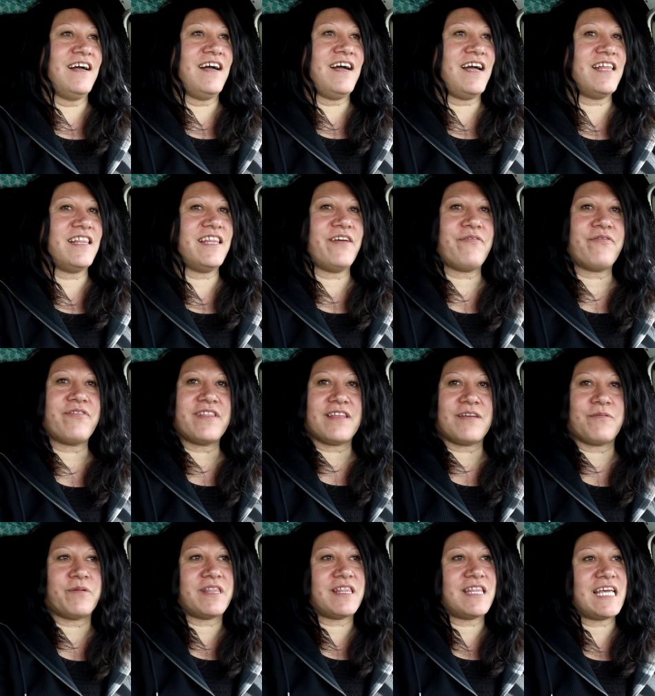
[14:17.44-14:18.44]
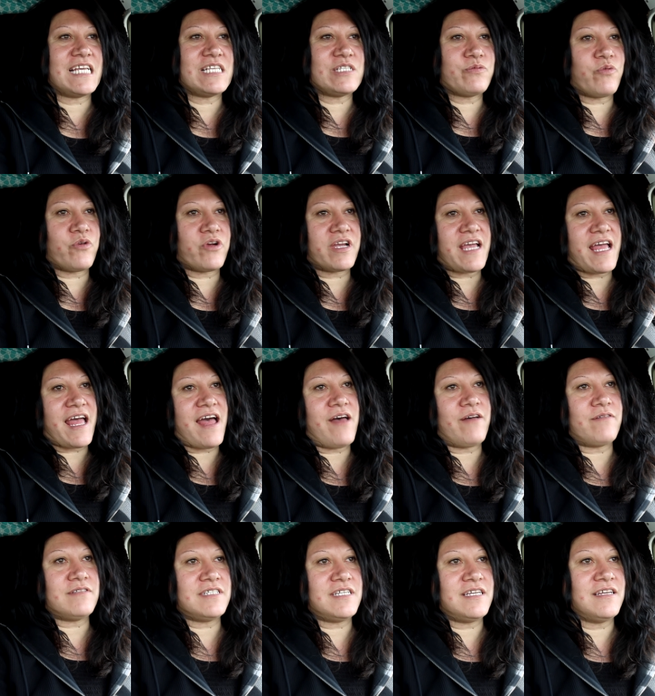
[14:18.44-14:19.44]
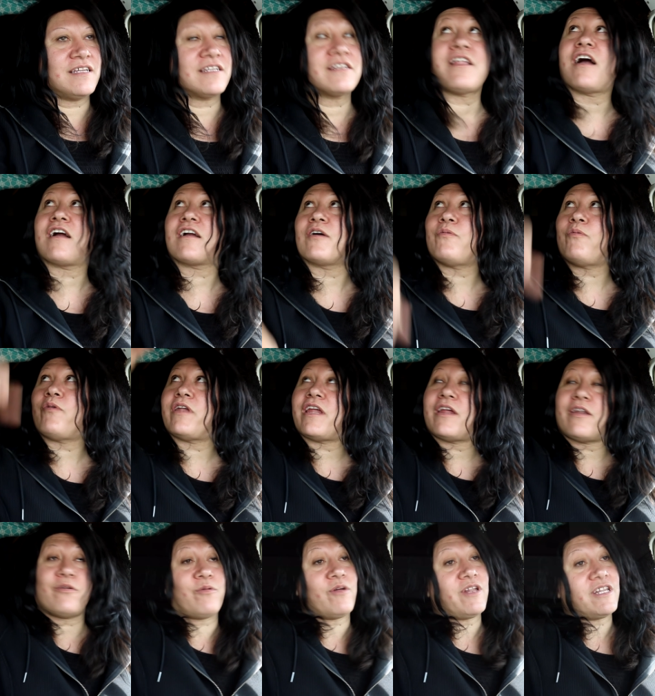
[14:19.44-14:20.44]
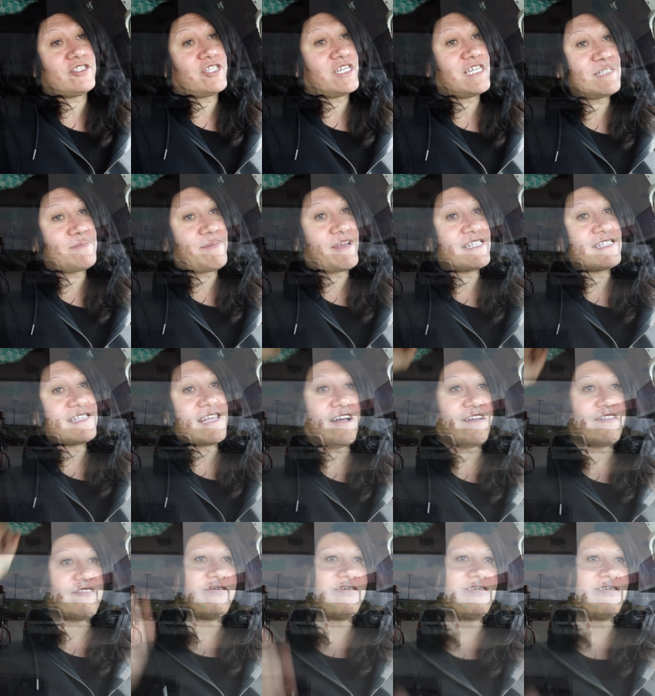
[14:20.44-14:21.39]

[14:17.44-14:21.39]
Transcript: I love it when things work out. Knock on wood, I don't want to jinx myself.